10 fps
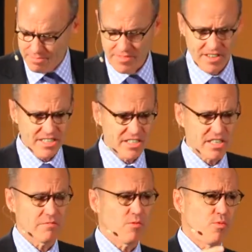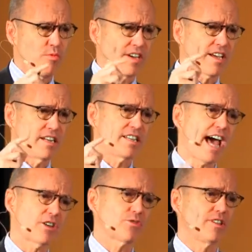This is the
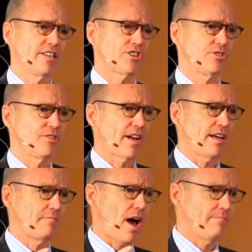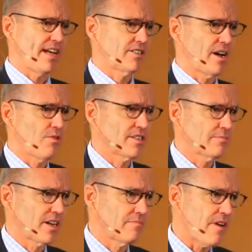contextual issue that I mentioned. I want to
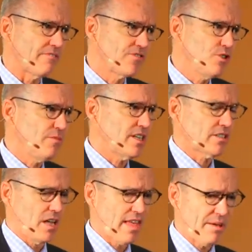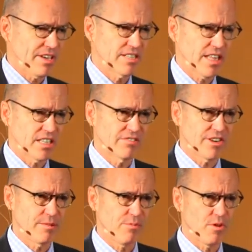spend a few minutes on that because I think it's
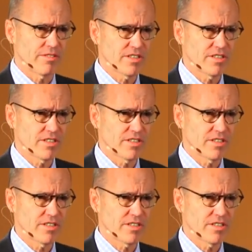very important.